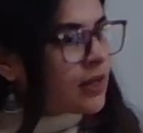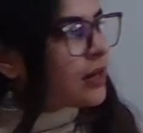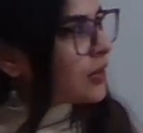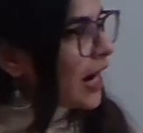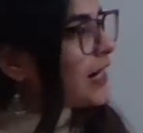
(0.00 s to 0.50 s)

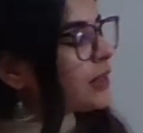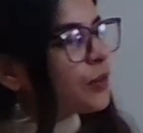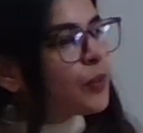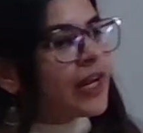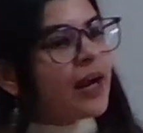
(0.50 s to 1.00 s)
Right?
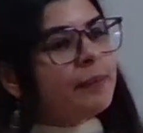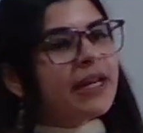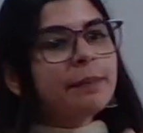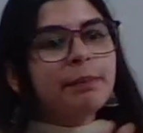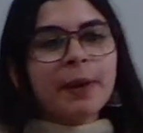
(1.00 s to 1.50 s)
We are
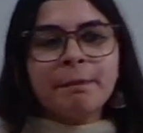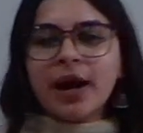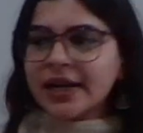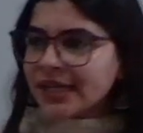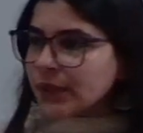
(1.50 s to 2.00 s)
being
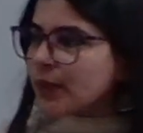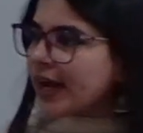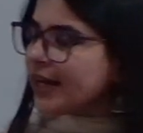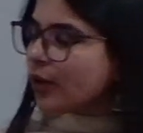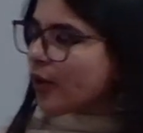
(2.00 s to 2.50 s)
bombarded by
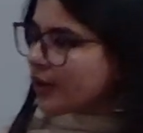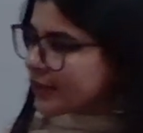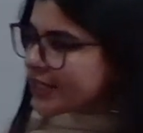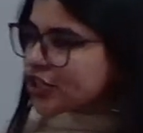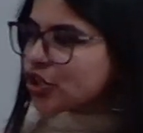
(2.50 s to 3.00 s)
all the
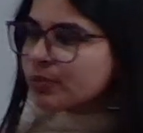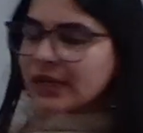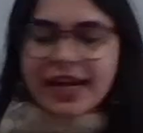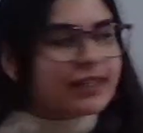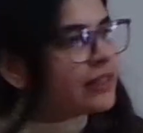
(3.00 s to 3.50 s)
stimuli
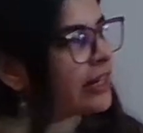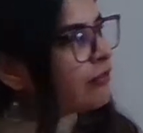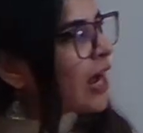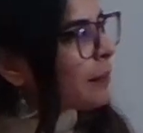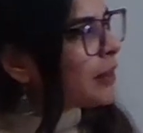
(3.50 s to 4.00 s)
in the environment.